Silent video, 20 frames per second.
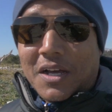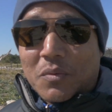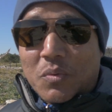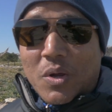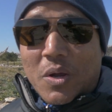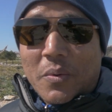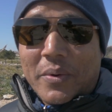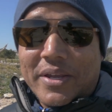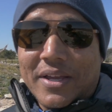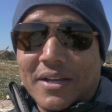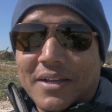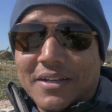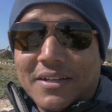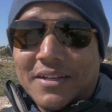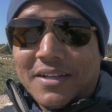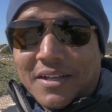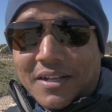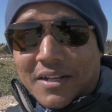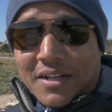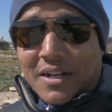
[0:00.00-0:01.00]
at where we are.
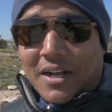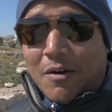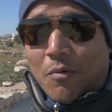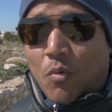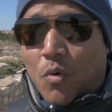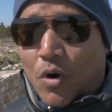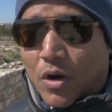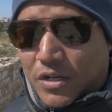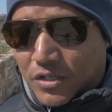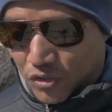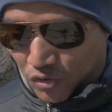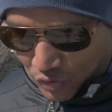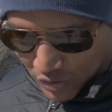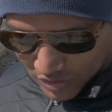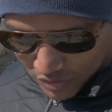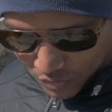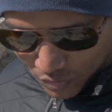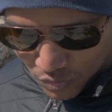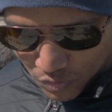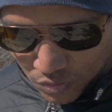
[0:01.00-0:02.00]
I'm walking through
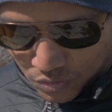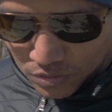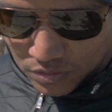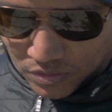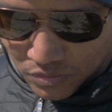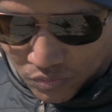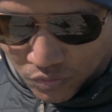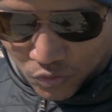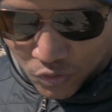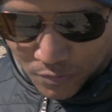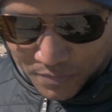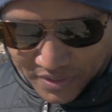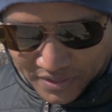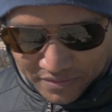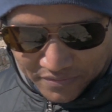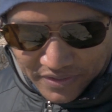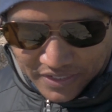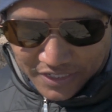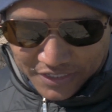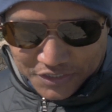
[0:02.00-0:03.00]
an old
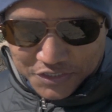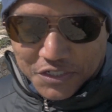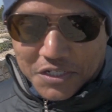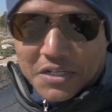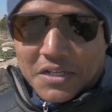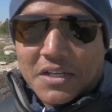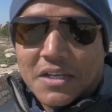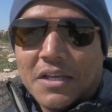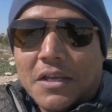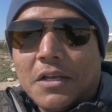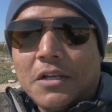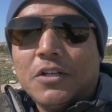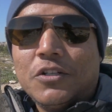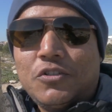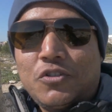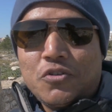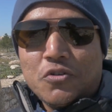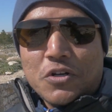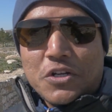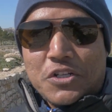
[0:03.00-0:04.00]
Roman village
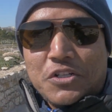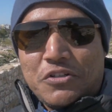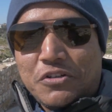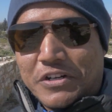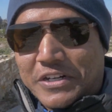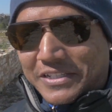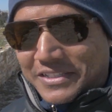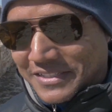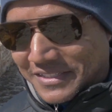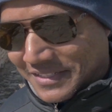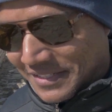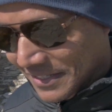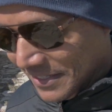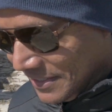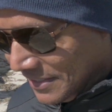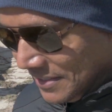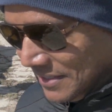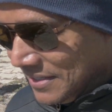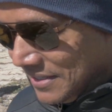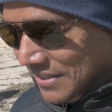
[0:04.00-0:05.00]
through the streets.
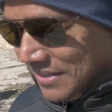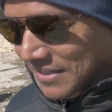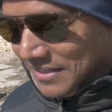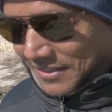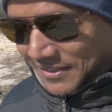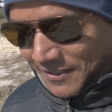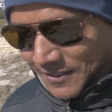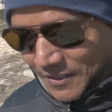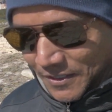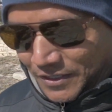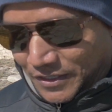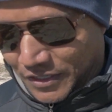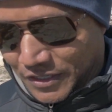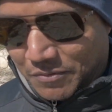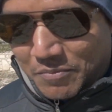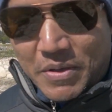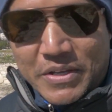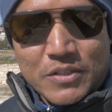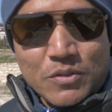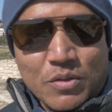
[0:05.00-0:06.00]

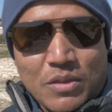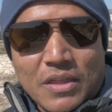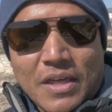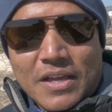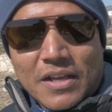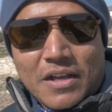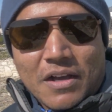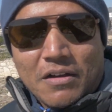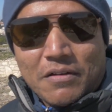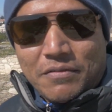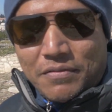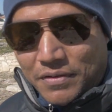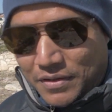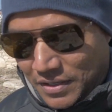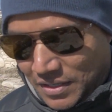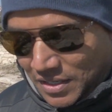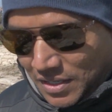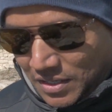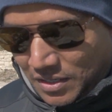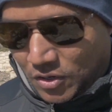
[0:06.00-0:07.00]
It makes you think of
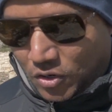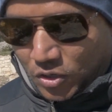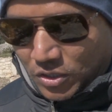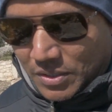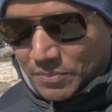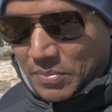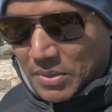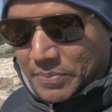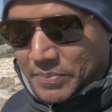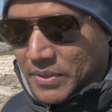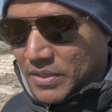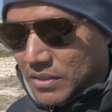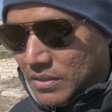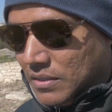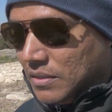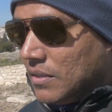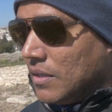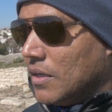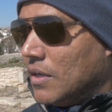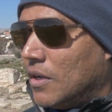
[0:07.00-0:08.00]
all the
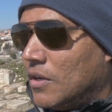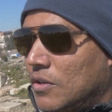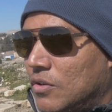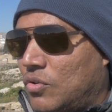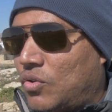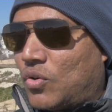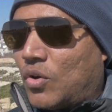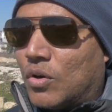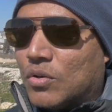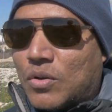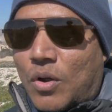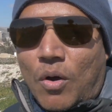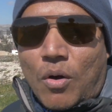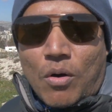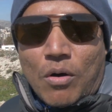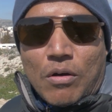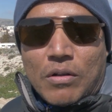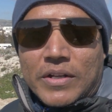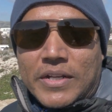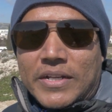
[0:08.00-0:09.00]
people throughout
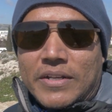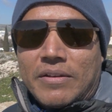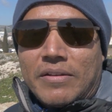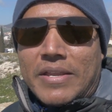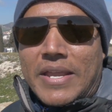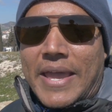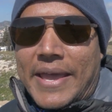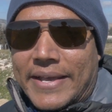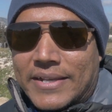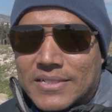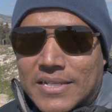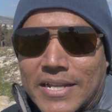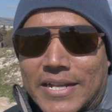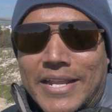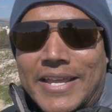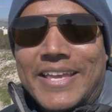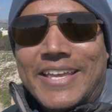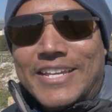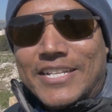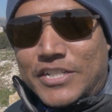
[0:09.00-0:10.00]
all the years and
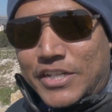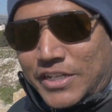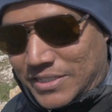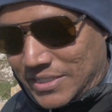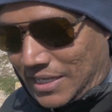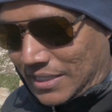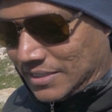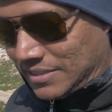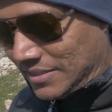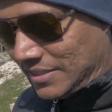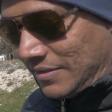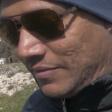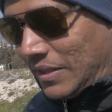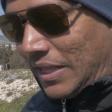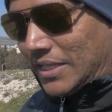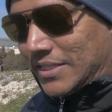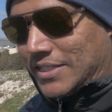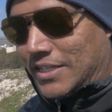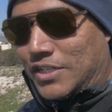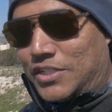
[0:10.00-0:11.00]
ages and
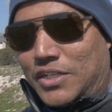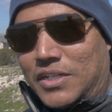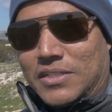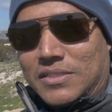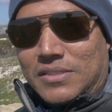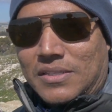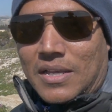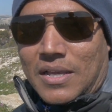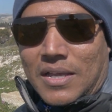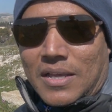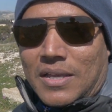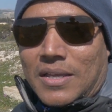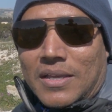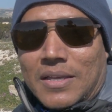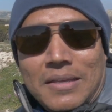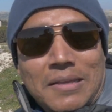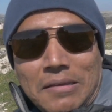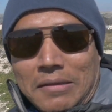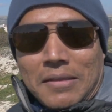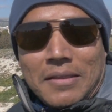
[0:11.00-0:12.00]
civilizations
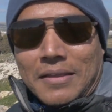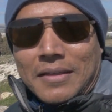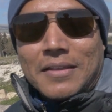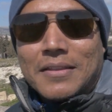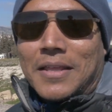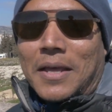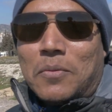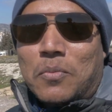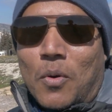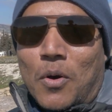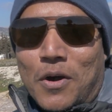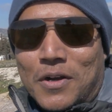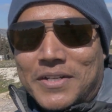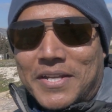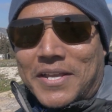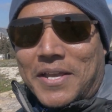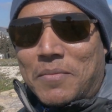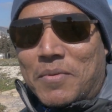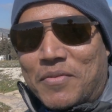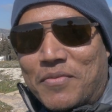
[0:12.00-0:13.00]
that walked
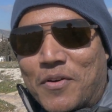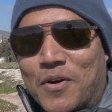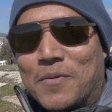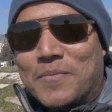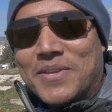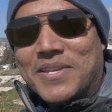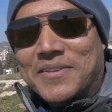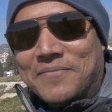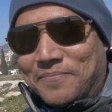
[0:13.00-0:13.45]
here before me.